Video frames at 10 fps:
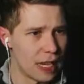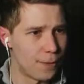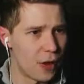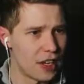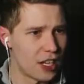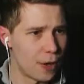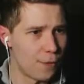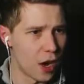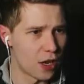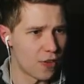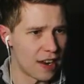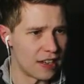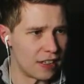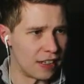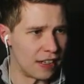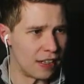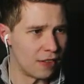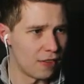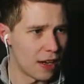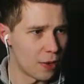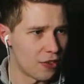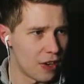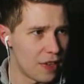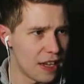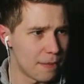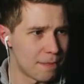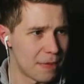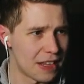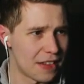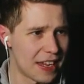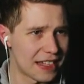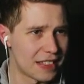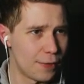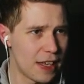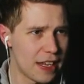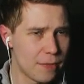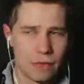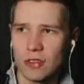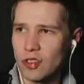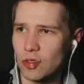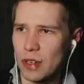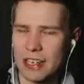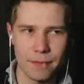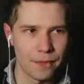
And find our final render layer. That one right there. Made that the active layer. Sweet.